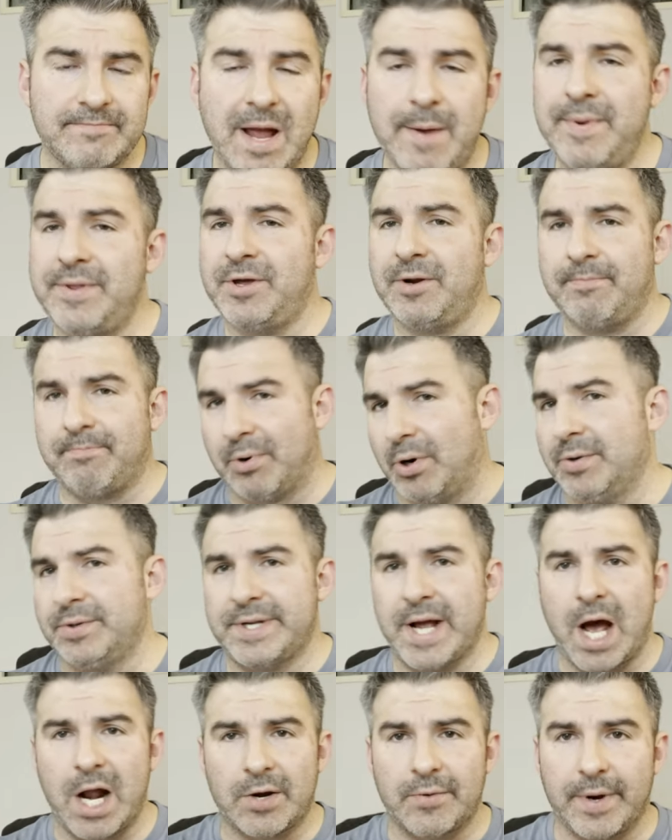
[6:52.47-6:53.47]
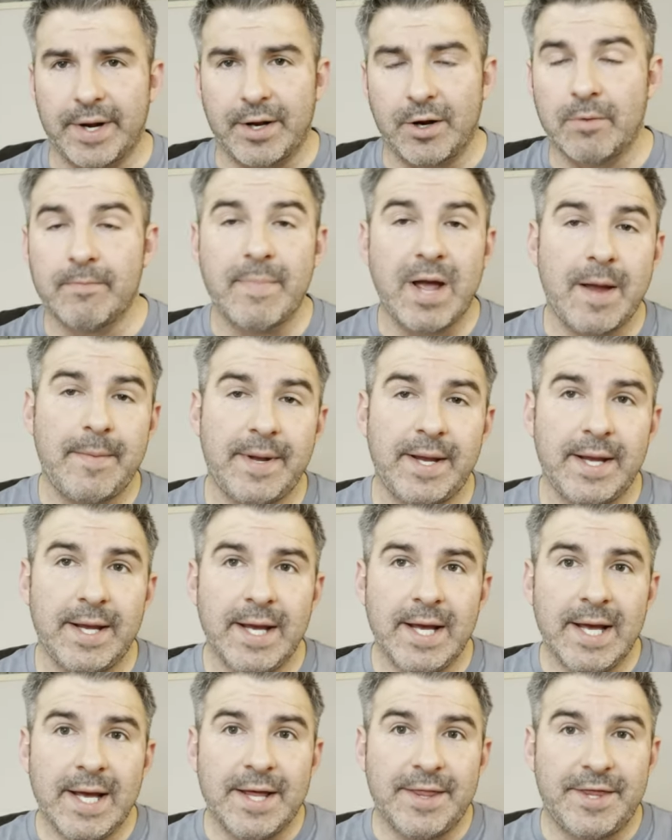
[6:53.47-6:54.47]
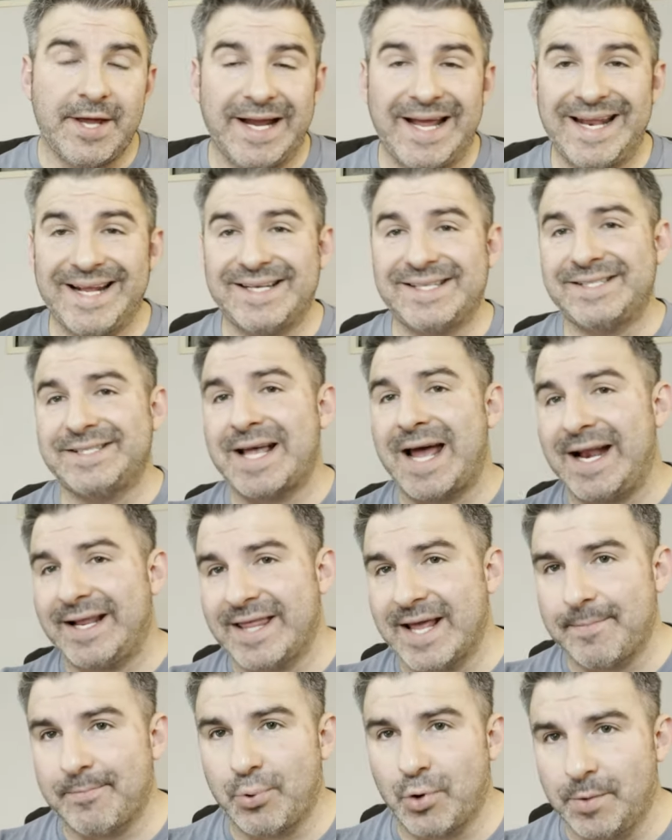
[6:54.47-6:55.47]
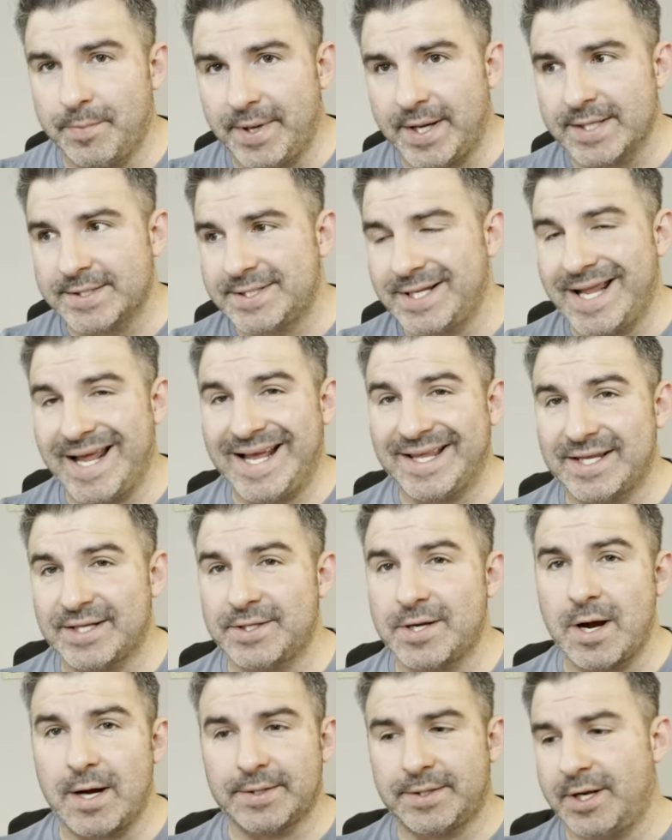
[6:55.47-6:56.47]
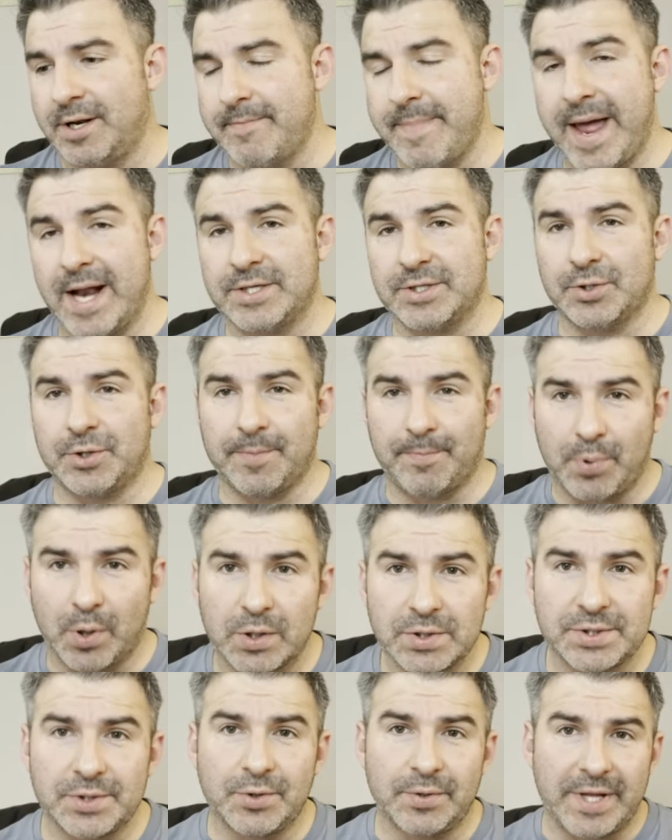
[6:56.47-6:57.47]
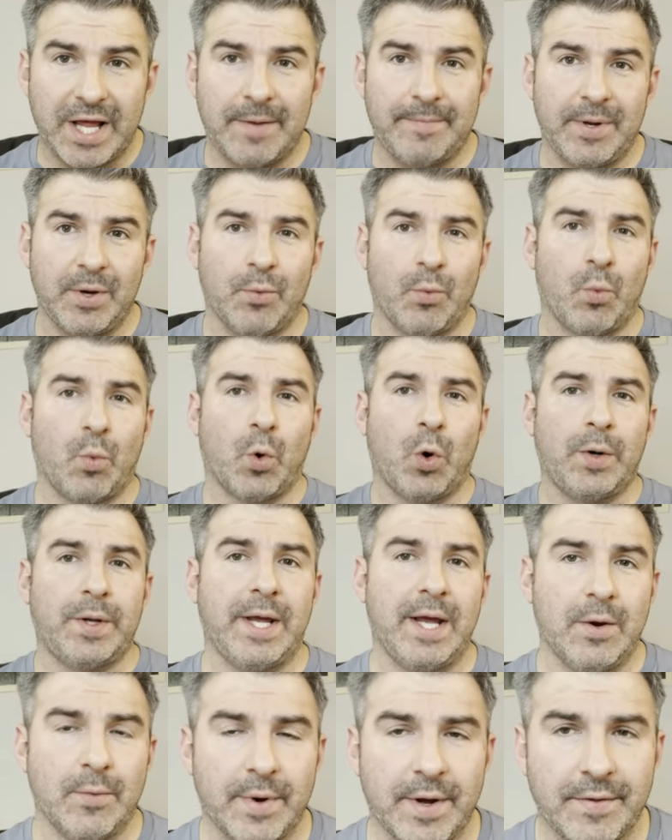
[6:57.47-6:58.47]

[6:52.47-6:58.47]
maybe they're burnt out already, or maybe they get excited at that point because then they get to talk to the manager, the person who they'd be working